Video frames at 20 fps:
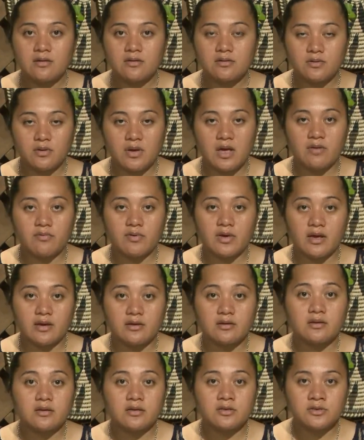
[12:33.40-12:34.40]
Do have
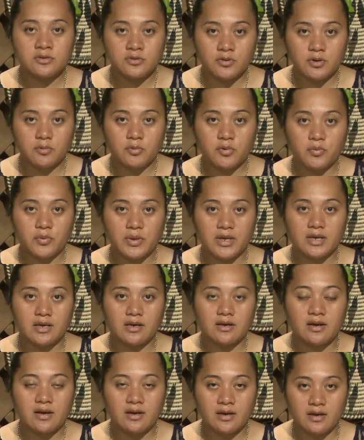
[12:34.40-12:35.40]
an enjoyable
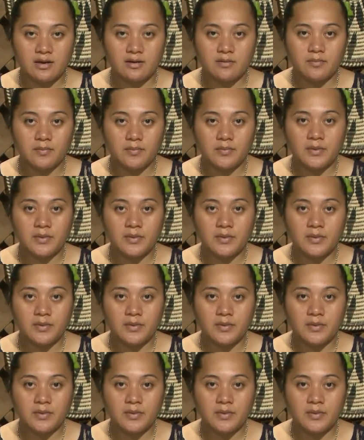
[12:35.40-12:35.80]
weekend ahead.